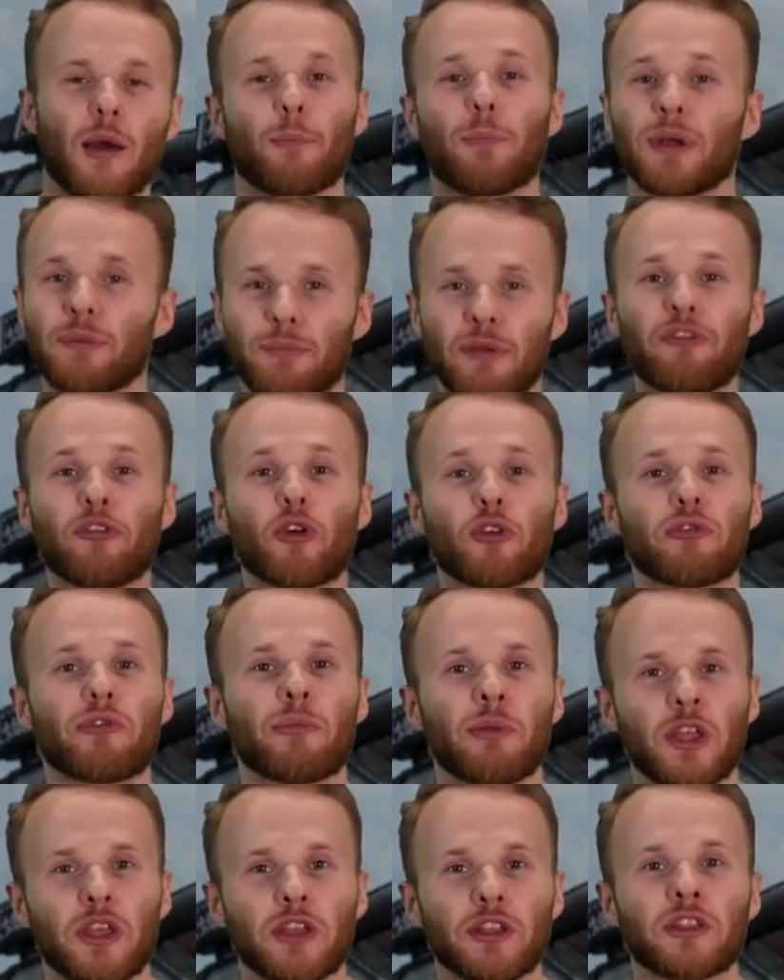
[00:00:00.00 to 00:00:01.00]
But before we
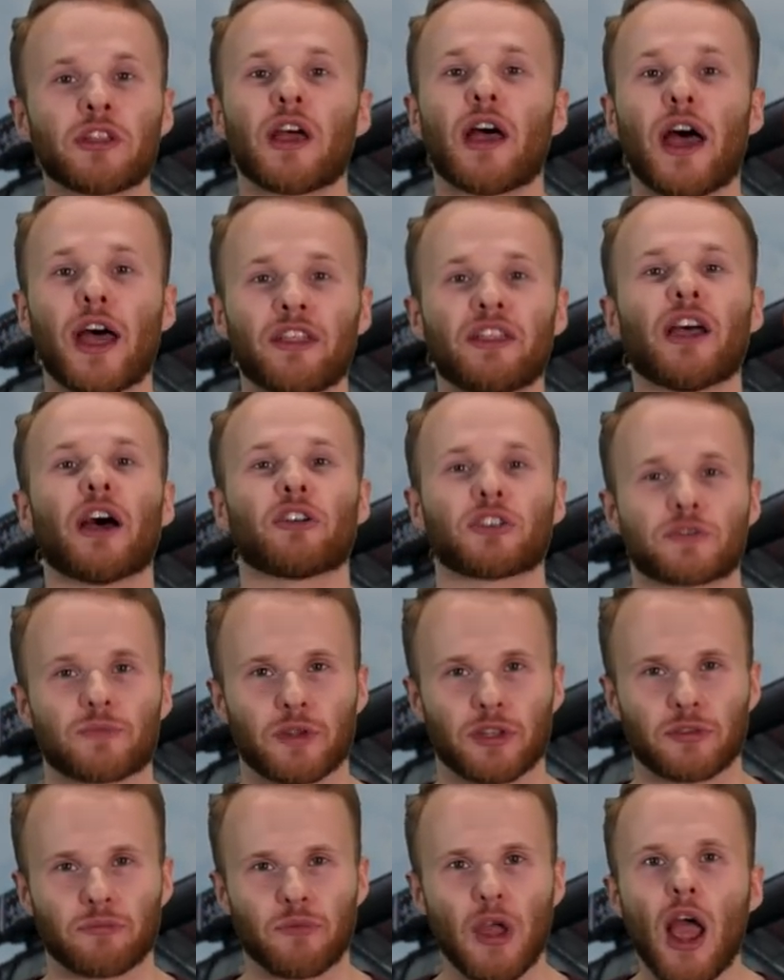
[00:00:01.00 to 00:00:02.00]
begin,
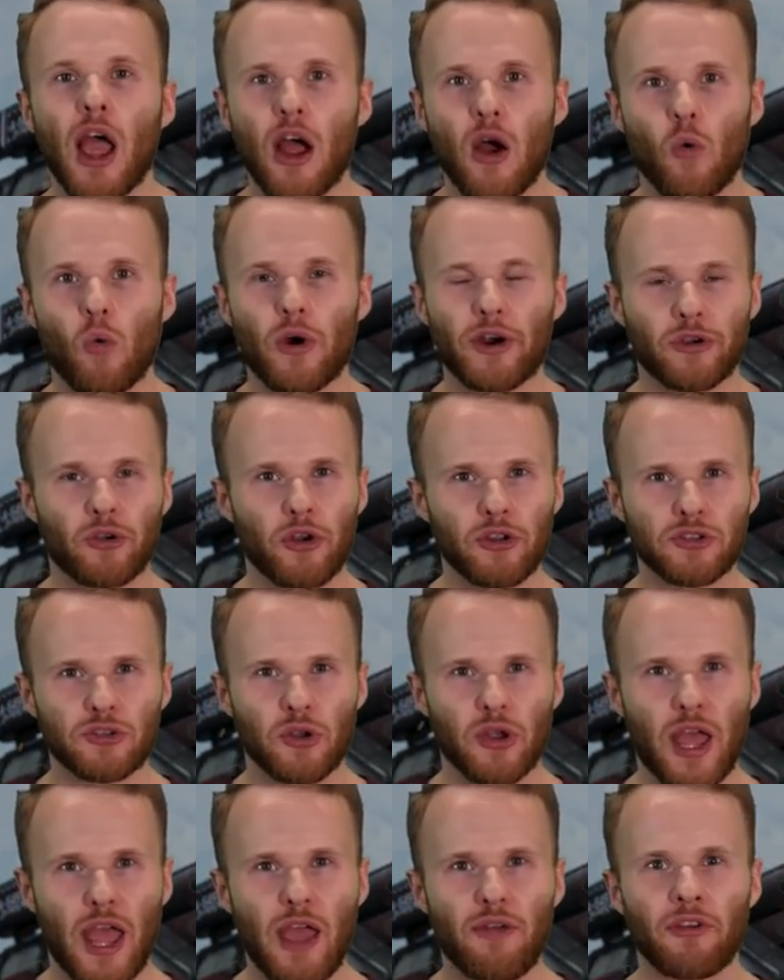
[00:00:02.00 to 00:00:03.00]
announcement. We're going to
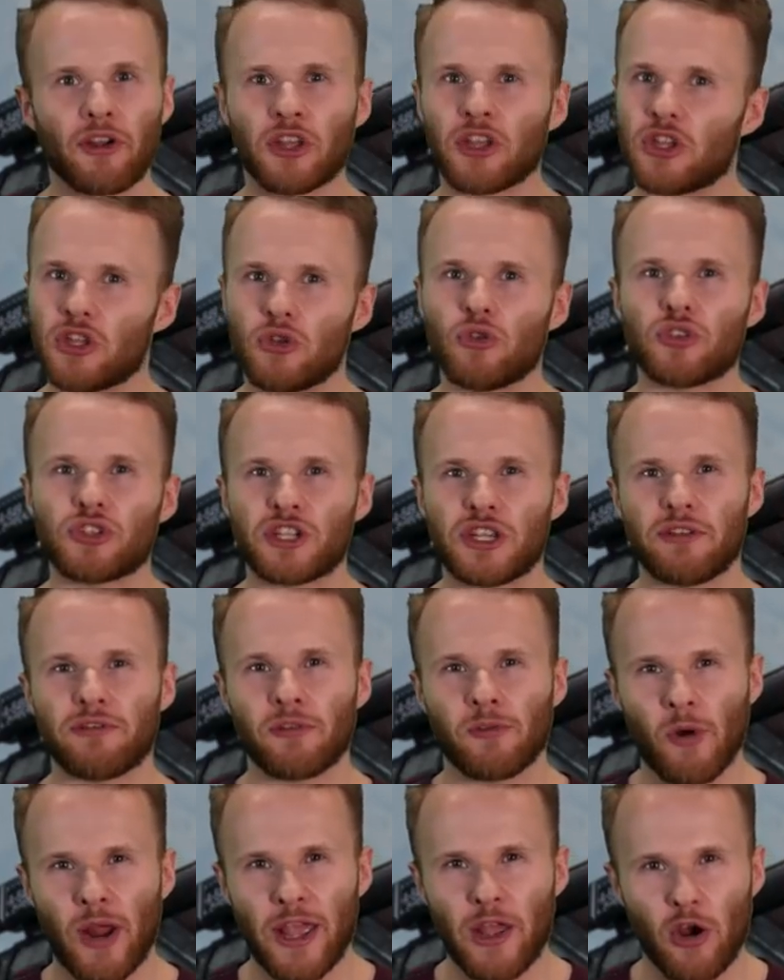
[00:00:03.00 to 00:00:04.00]
have a huge
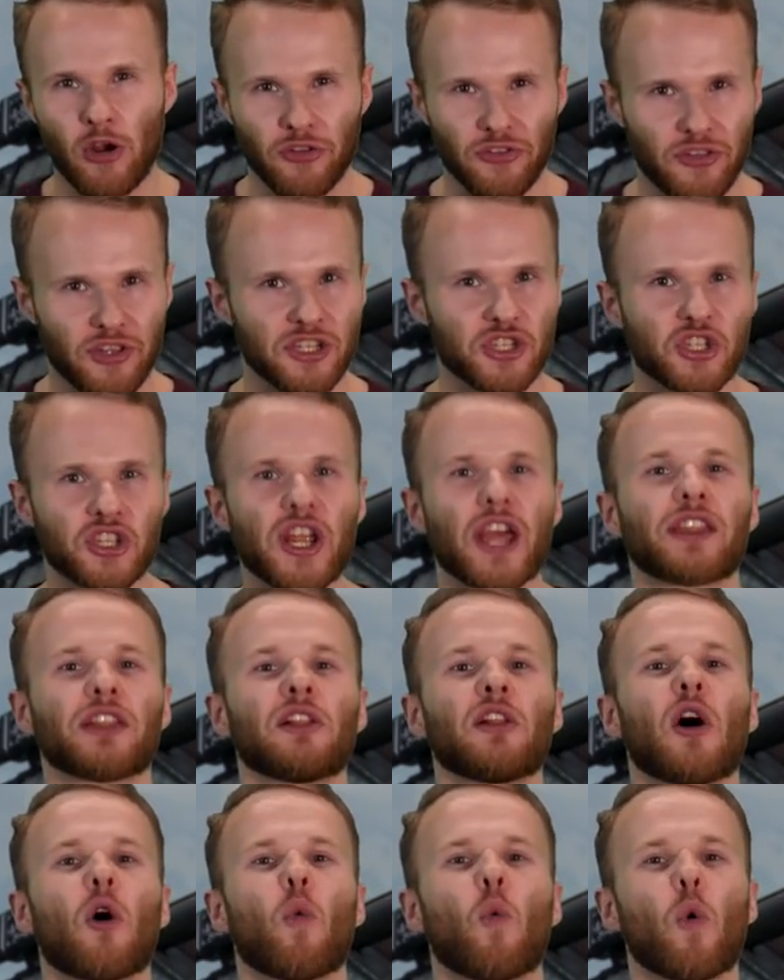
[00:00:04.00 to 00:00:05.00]
giveaway on this
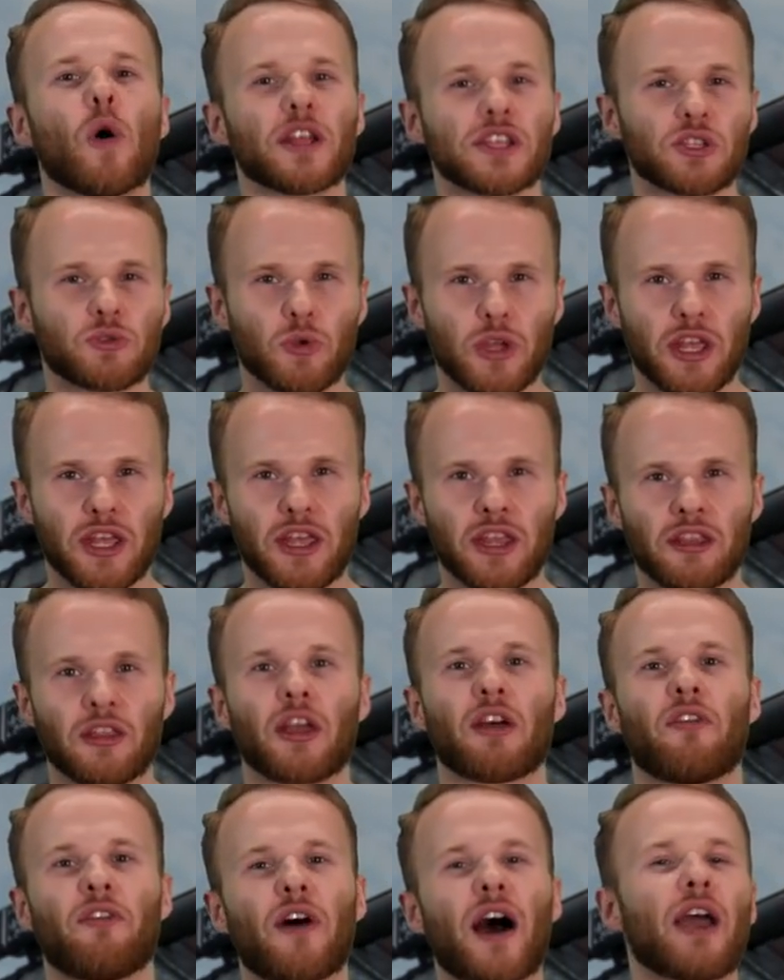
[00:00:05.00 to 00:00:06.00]
channel once we hit
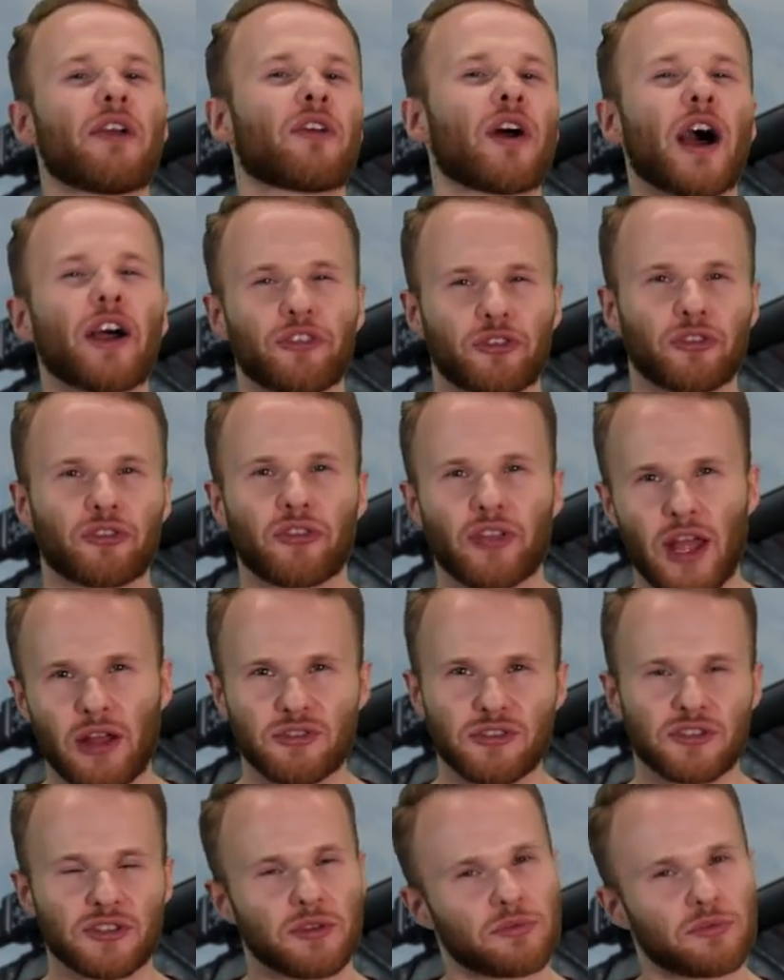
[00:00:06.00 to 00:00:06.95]
500,000